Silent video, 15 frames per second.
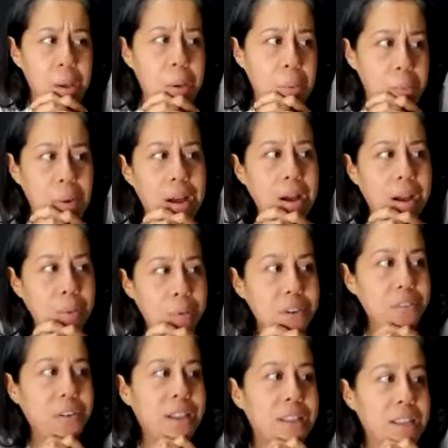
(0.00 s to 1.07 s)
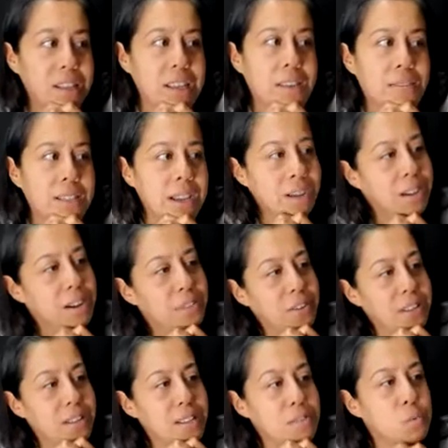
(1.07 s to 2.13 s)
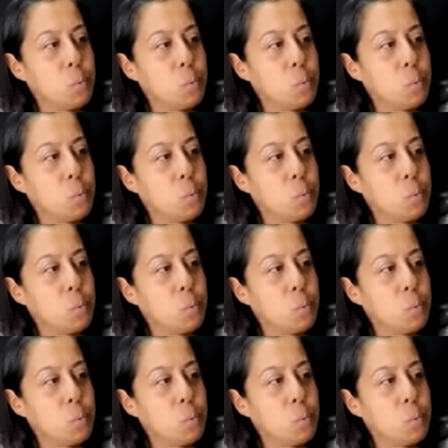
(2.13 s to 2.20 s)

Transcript: wow, I want to find the leaves. How can I find the leaves?